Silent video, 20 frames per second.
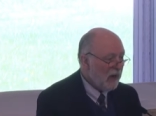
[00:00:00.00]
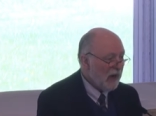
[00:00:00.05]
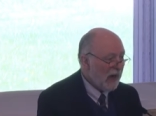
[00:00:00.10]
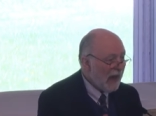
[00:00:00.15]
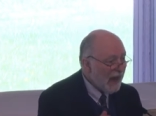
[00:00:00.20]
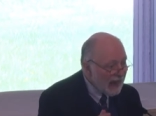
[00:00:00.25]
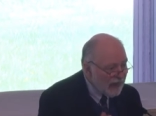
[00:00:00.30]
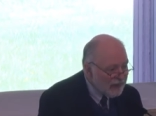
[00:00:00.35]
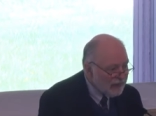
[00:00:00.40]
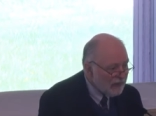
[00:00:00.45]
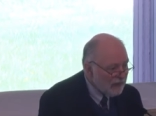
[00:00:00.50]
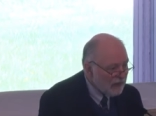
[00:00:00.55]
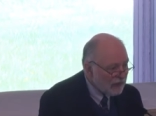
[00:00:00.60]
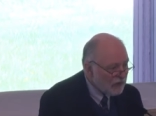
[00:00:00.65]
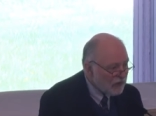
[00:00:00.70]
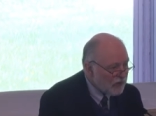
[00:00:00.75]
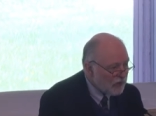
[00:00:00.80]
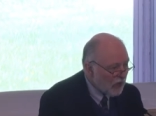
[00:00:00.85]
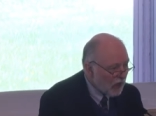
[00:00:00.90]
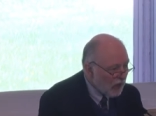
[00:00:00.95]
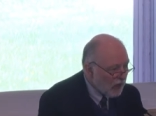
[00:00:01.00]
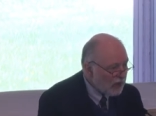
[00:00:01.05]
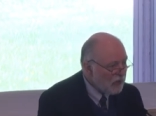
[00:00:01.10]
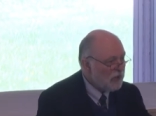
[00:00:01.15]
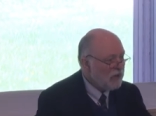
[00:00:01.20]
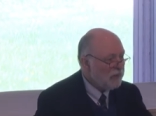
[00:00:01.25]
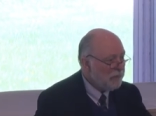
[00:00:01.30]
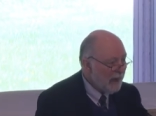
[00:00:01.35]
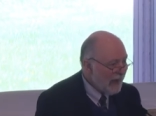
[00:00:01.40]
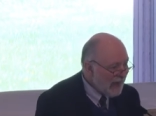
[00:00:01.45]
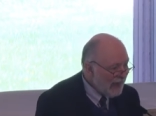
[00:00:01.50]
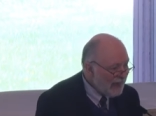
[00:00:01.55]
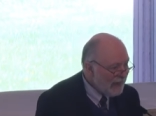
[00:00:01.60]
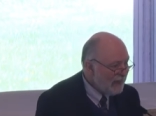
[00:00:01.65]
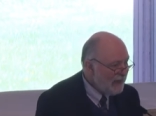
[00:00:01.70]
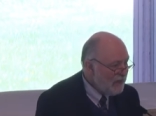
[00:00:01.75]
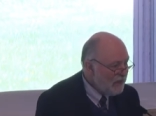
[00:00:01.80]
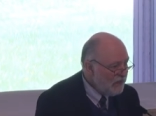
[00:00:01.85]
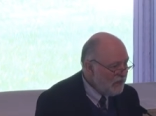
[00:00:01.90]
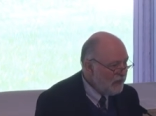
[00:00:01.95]
our ethics are
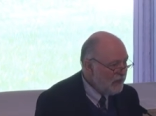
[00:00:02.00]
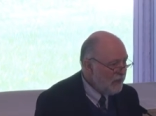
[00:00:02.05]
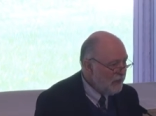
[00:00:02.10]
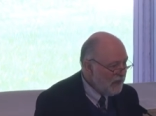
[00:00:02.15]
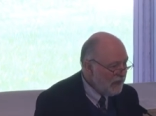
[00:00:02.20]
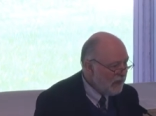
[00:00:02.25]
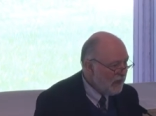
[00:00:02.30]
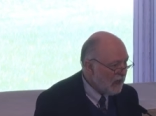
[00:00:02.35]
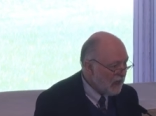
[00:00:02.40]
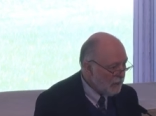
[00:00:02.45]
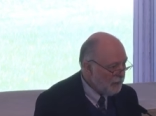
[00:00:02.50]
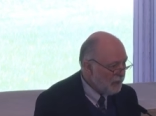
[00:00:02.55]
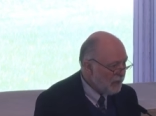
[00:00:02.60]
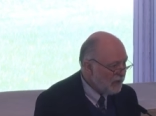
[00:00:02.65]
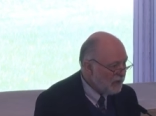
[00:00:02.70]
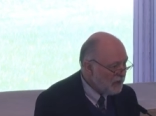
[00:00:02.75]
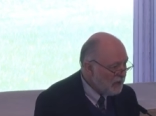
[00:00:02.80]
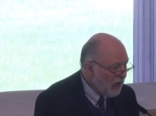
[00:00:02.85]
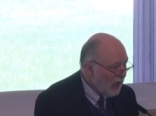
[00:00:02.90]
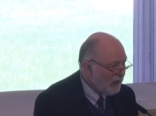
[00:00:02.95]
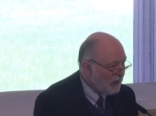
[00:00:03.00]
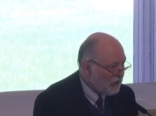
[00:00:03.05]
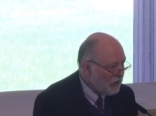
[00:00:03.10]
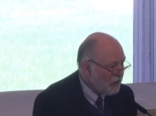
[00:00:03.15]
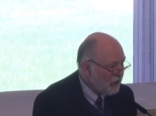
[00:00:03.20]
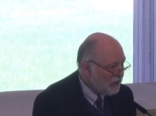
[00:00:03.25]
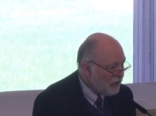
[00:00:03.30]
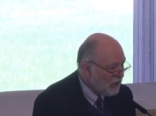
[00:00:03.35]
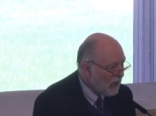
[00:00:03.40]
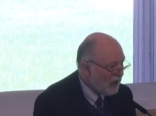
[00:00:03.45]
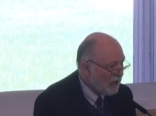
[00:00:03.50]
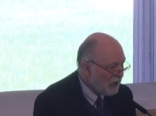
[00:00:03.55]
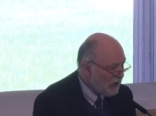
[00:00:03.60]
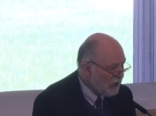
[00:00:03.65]
expanded to encompass not just our